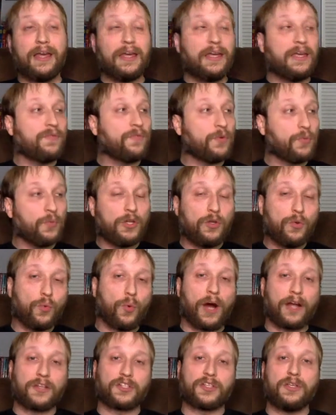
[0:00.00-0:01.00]
even when you
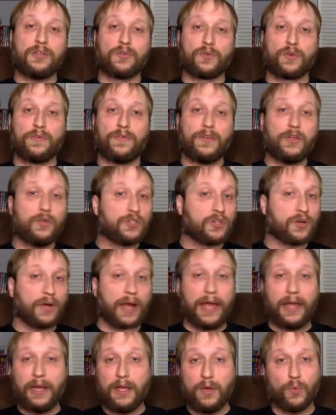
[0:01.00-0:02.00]
watch these reviews or
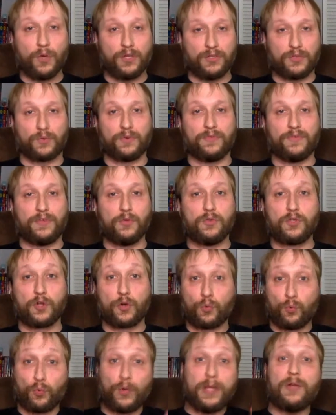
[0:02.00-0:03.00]
anyone's reviews
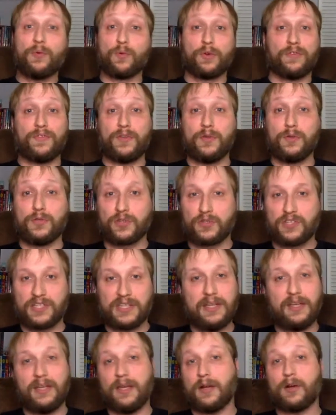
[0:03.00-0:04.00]
or read reviews or
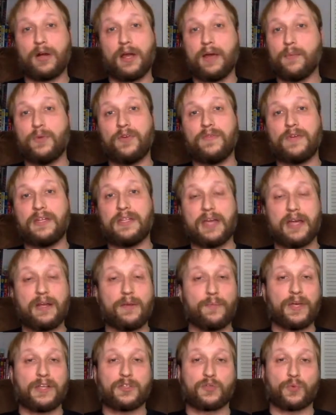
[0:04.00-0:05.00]
see internet movie
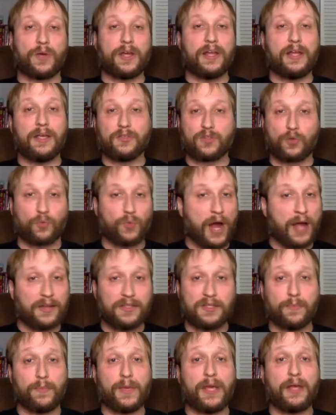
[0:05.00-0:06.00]
database ratings or Rotten
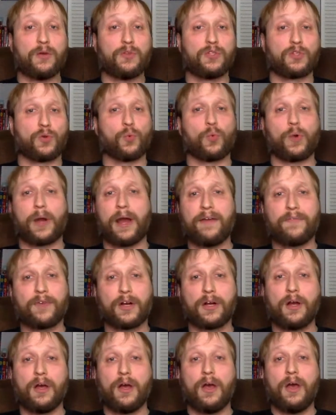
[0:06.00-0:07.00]
Tomatoes or
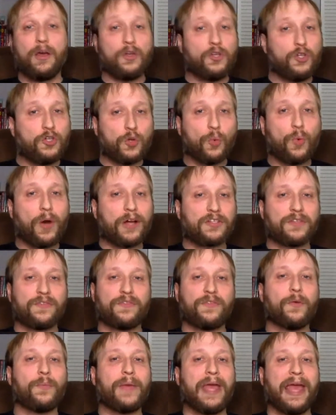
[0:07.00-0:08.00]
whatever, you should watch the
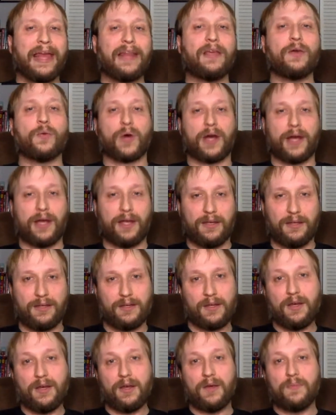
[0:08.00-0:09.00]
film anyway
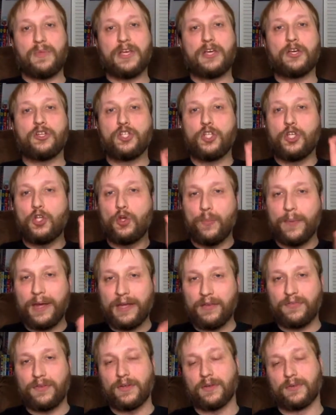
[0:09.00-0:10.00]
because you
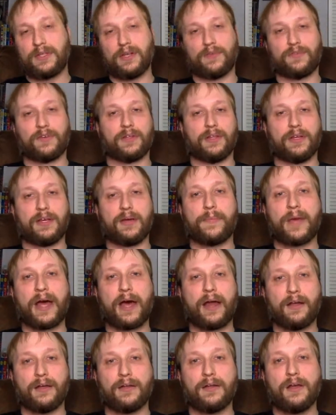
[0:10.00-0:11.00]
may feel differently
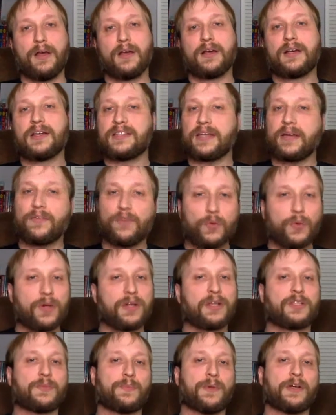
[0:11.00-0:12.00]
about it because everyone
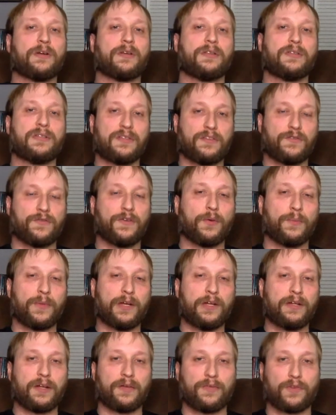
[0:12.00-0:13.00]
experiences film
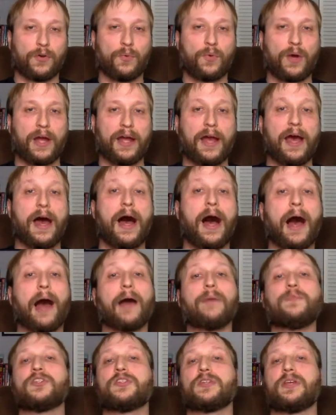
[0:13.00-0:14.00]
in a different way.
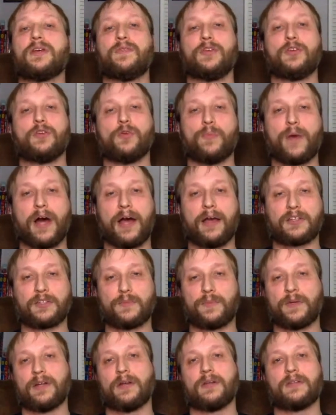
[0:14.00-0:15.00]
I'm just giving you my
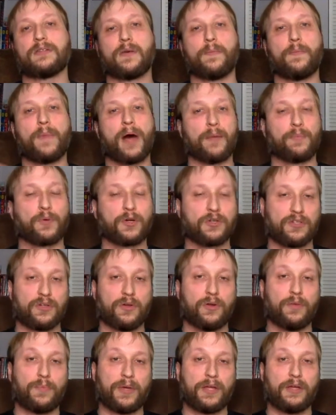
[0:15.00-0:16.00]
experience, my
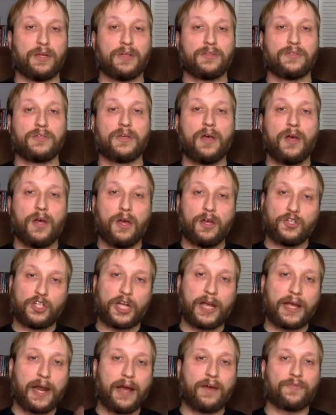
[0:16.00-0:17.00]
personal opinions.
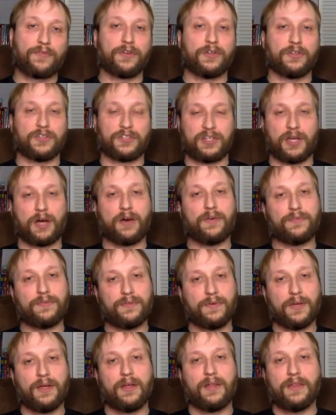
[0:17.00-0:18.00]
Check it out for yourself.
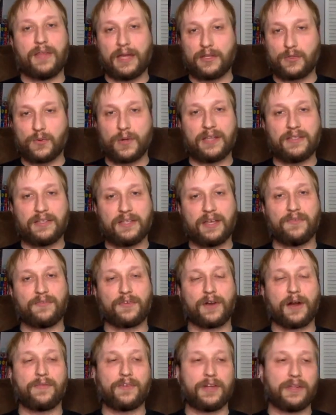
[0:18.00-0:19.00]
That's what I'd say
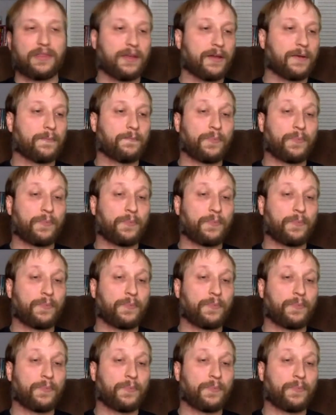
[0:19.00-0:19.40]
for everything.